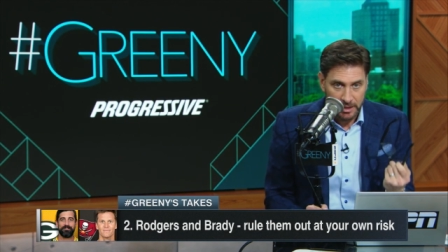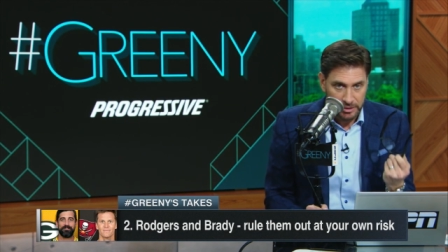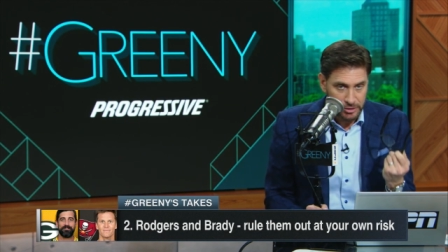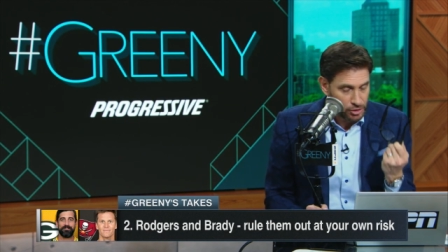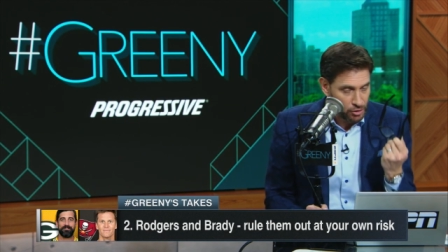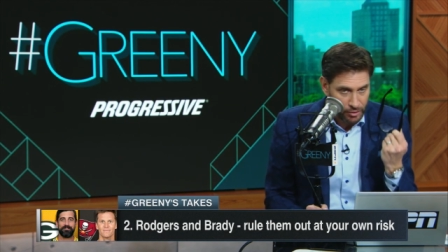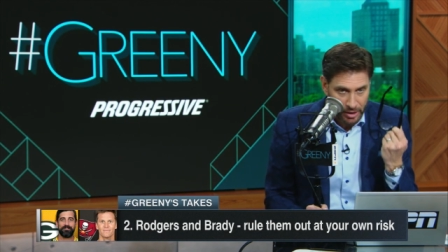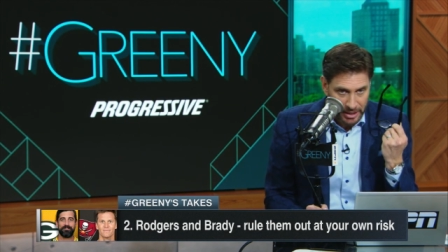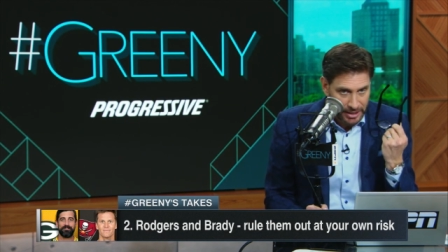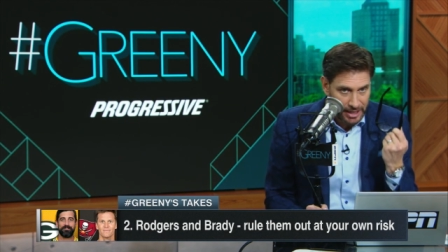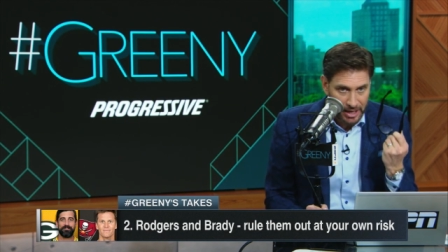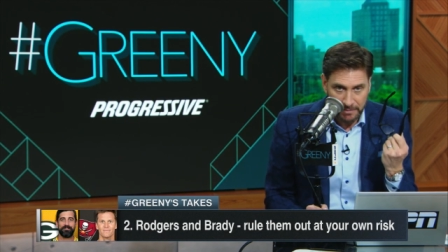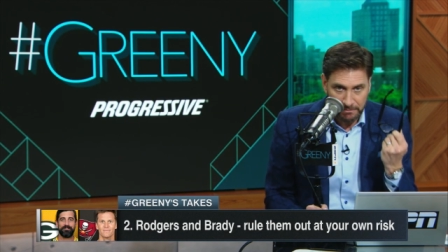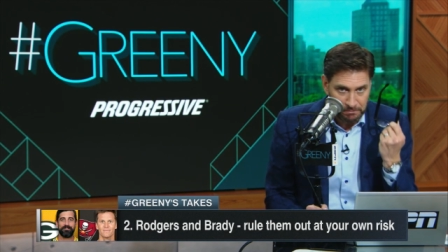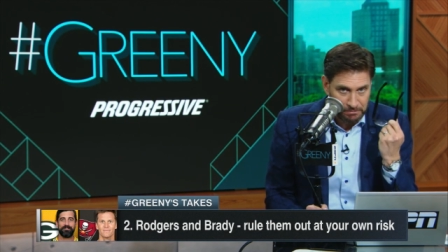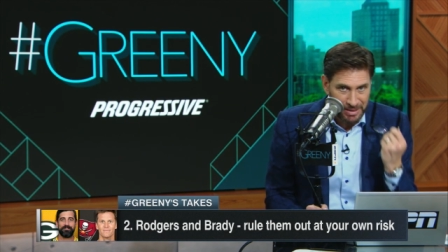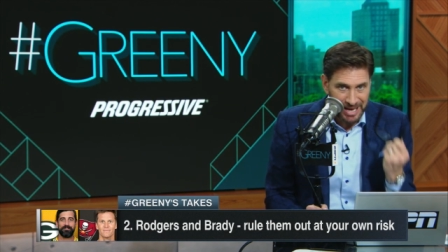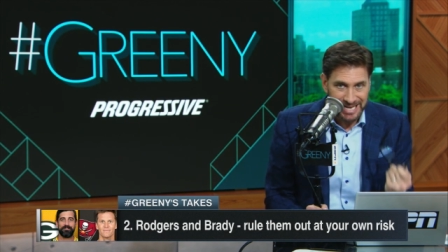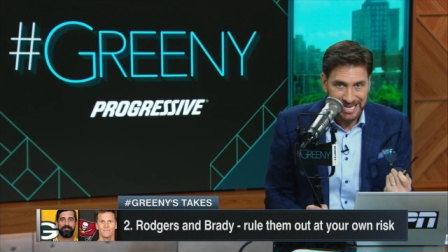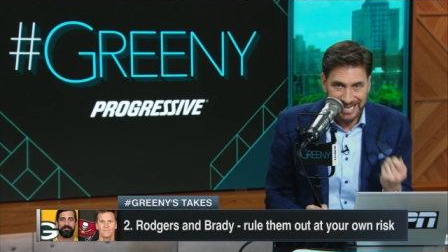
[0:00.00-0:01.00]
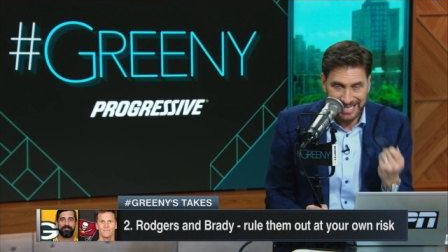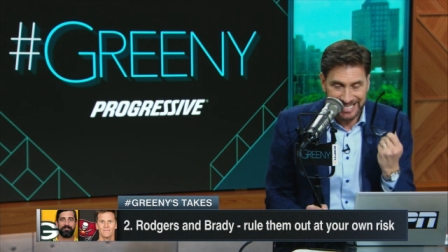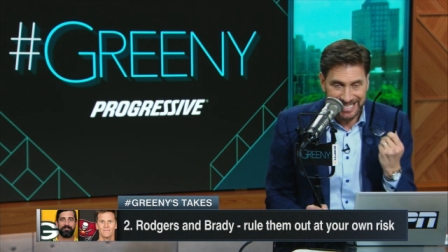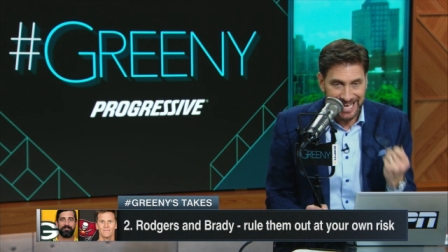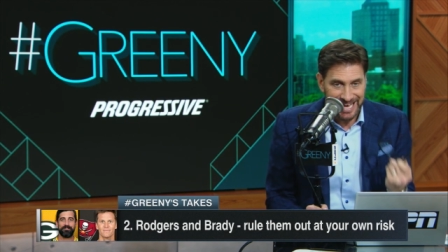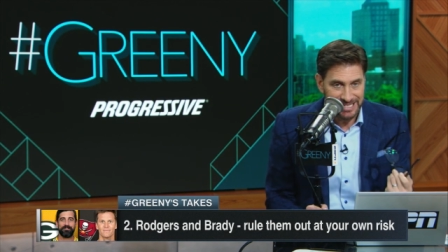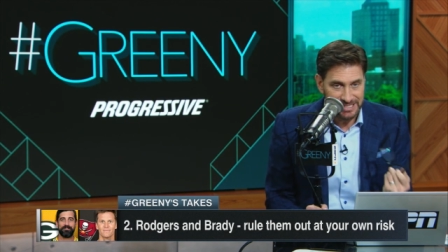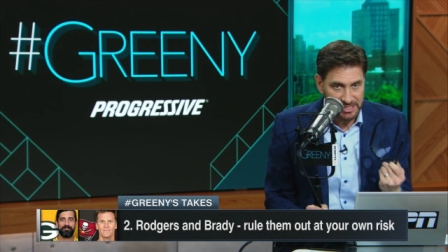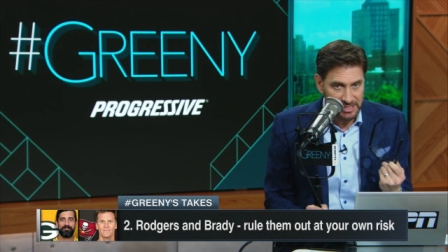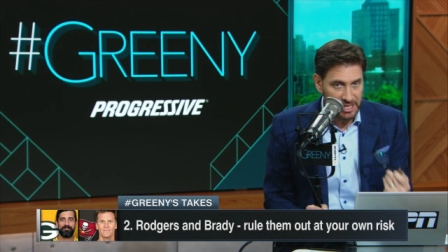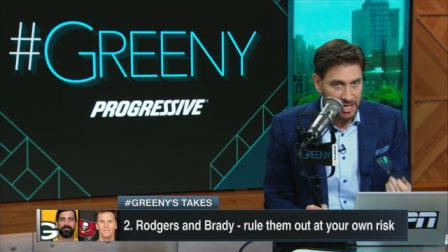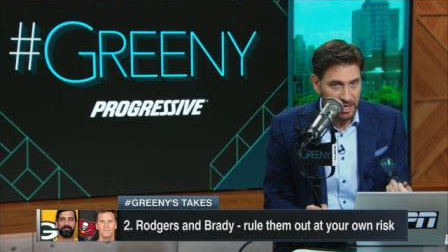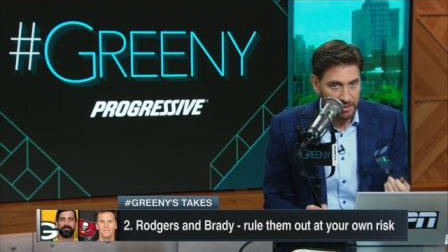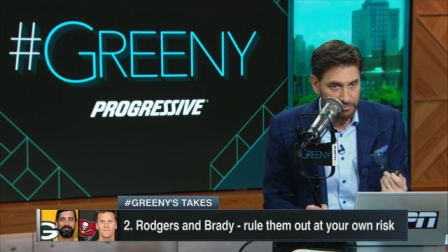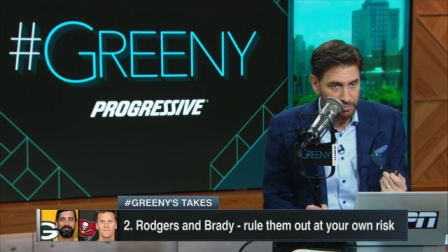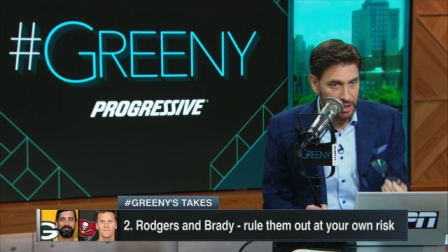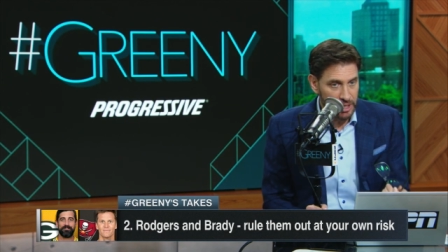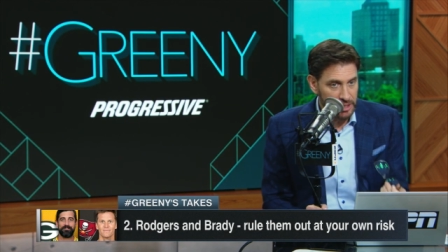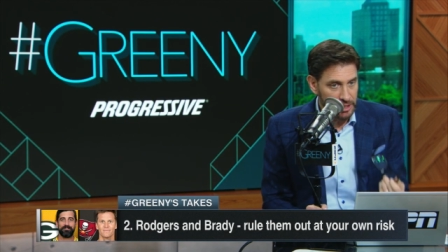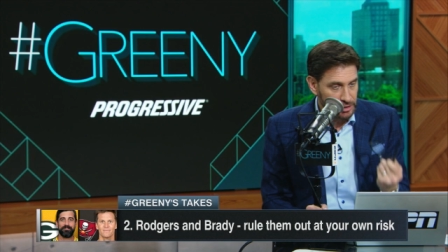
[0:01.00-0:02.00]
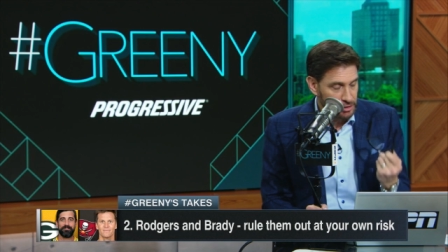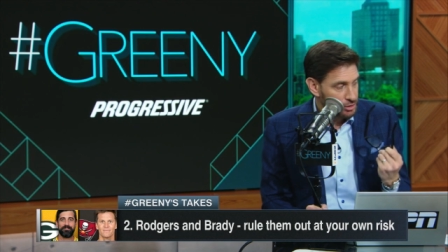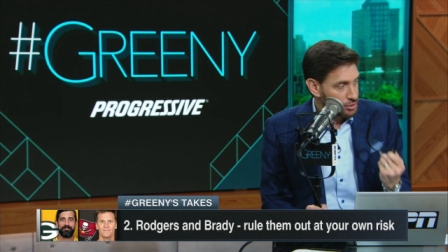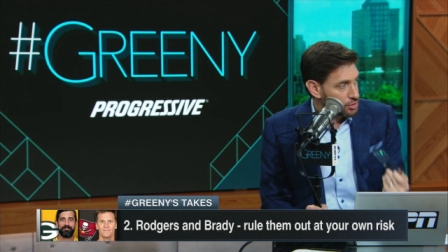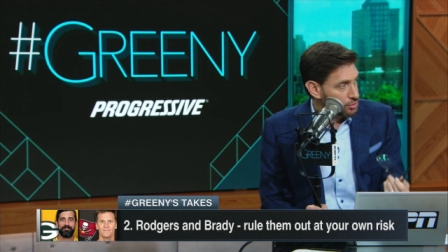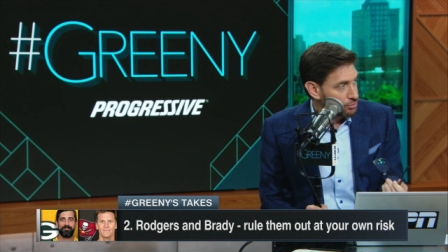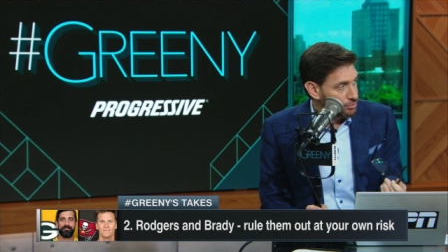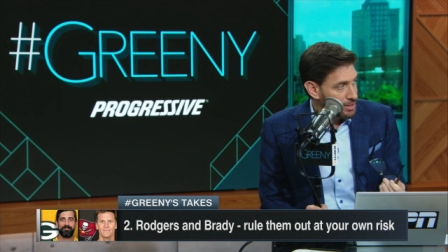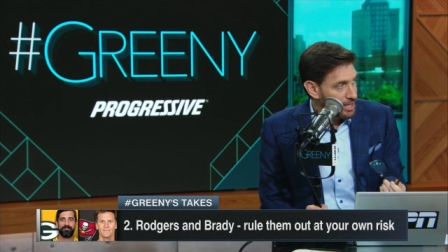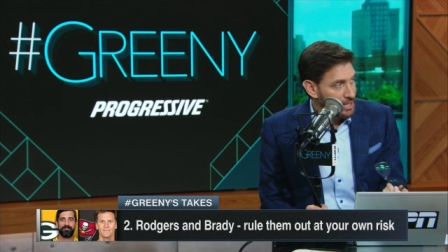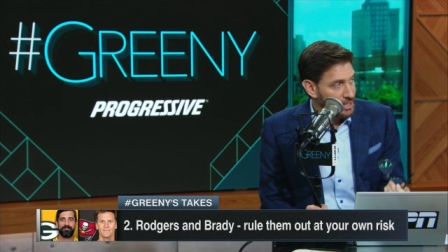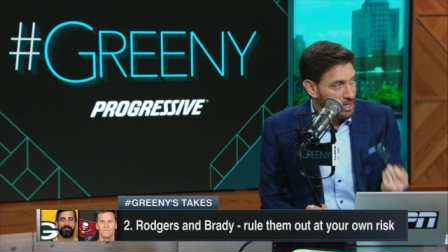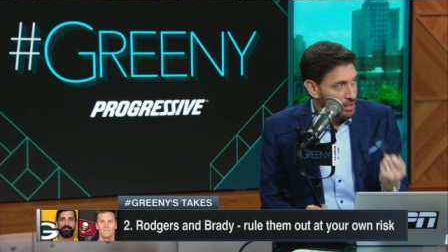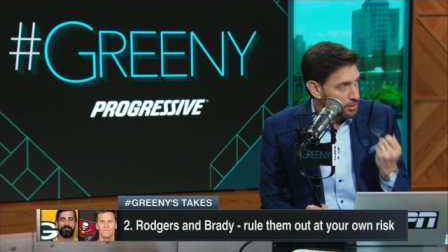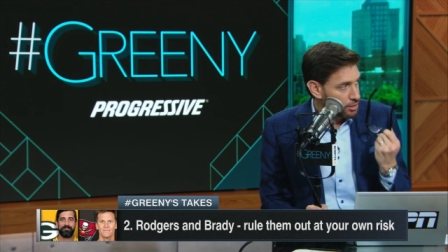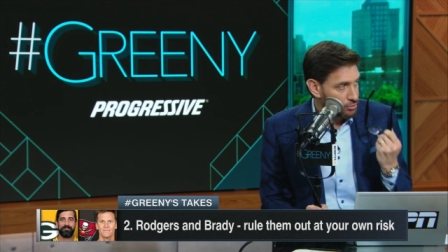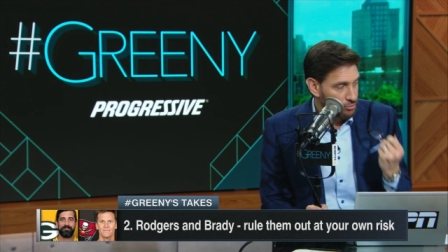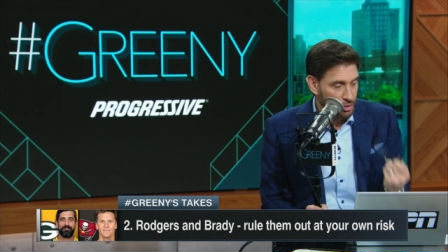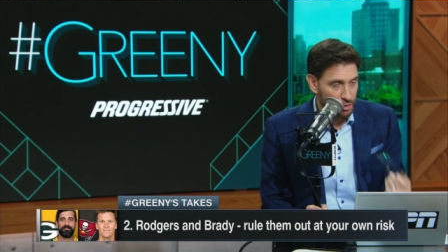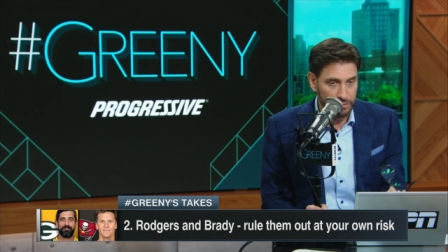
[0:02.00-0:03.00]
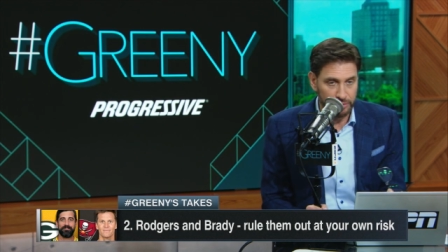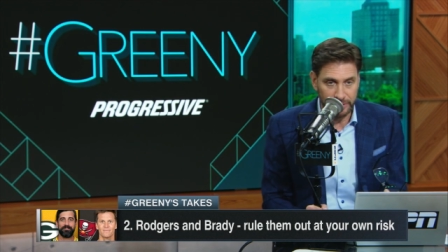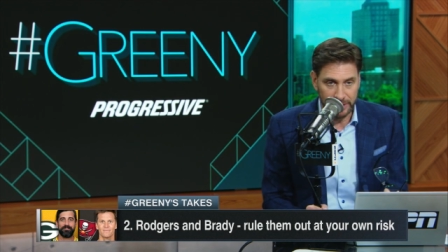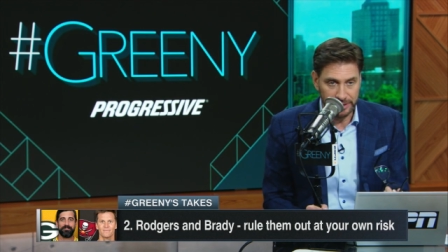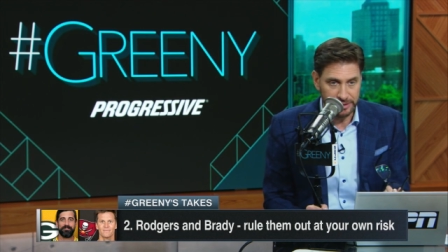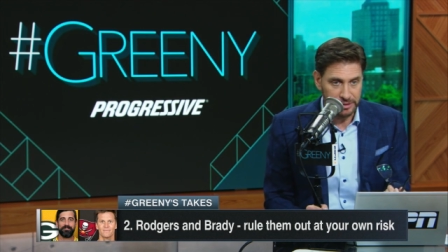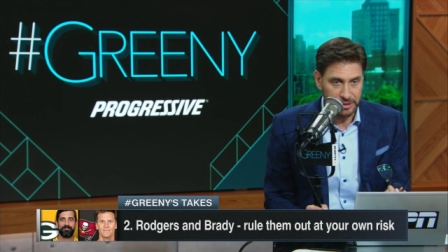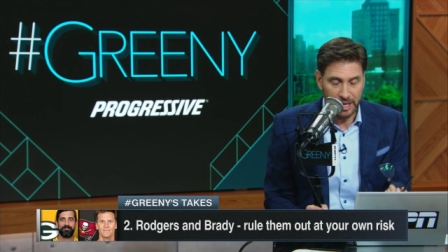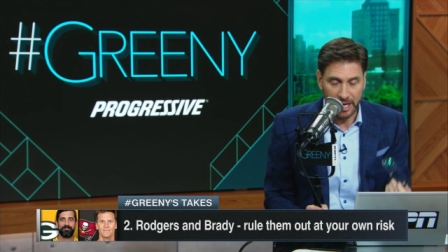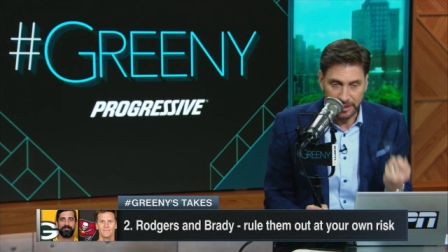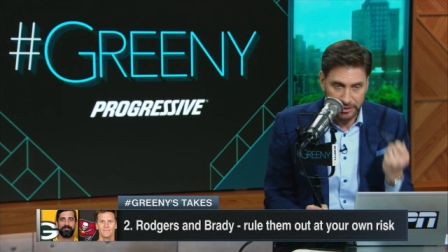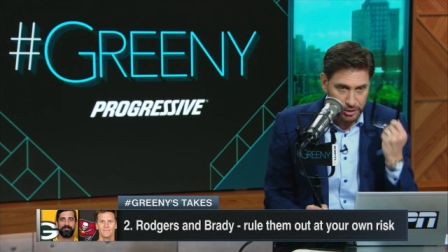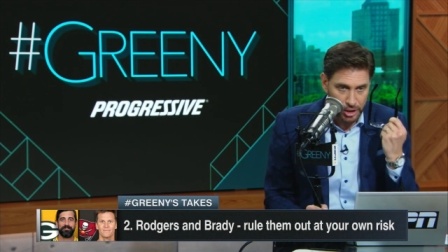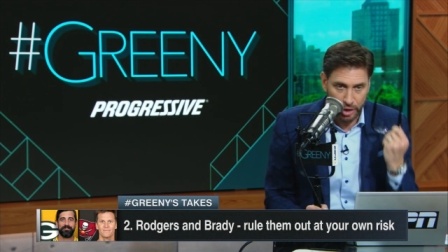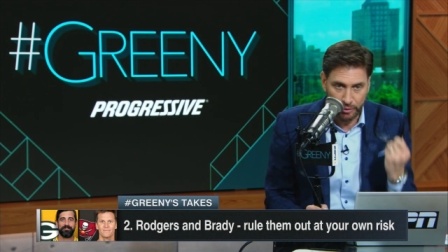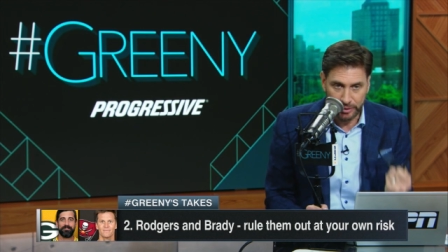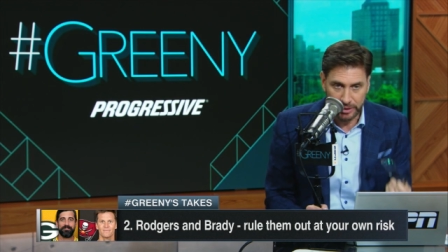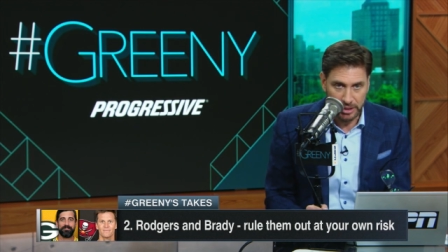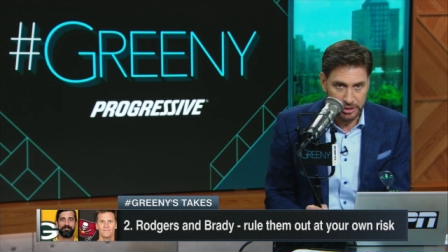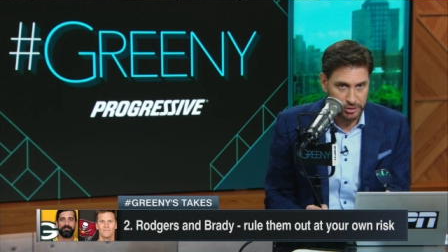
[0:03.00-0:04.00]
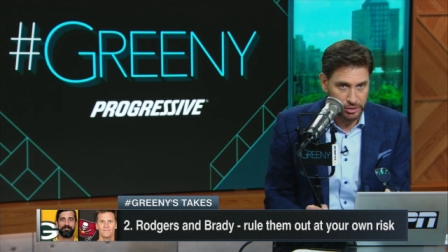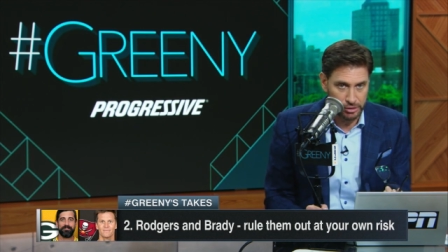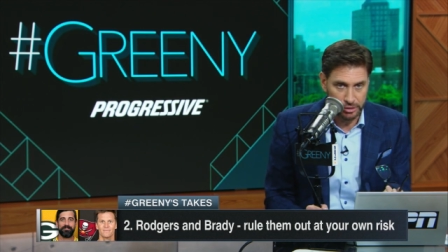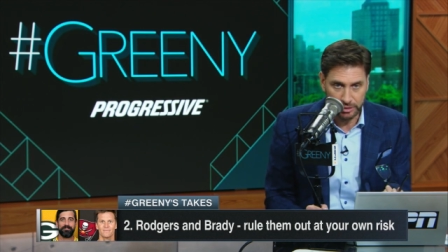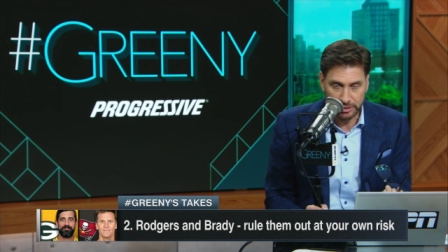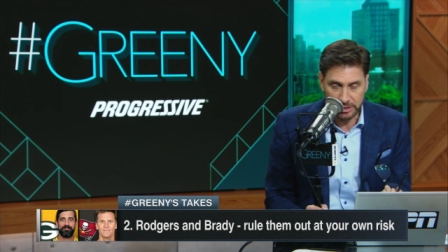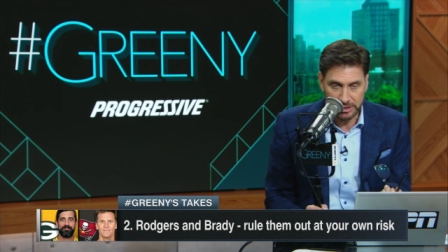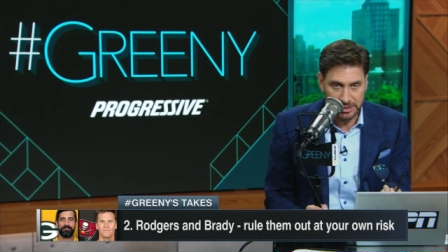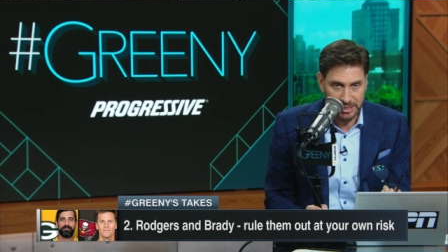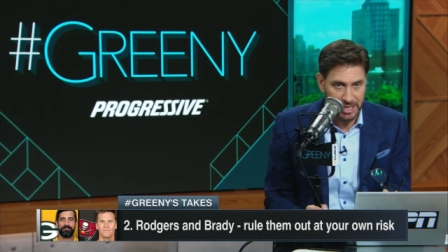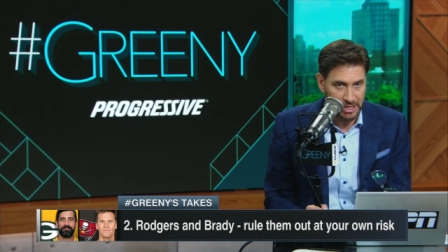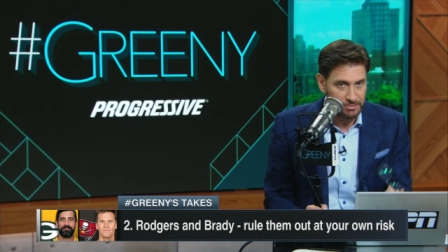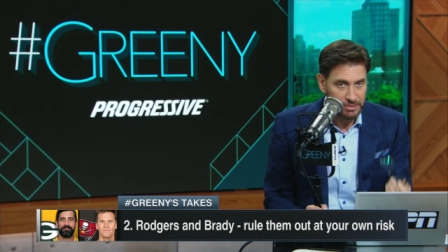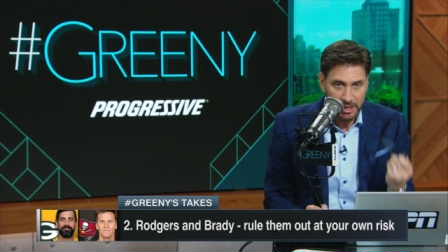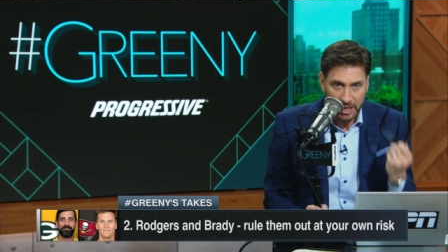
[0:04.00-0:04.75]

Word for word: So again, bet against Tom Brady to do that at your own risk. I know he doesn't look the same.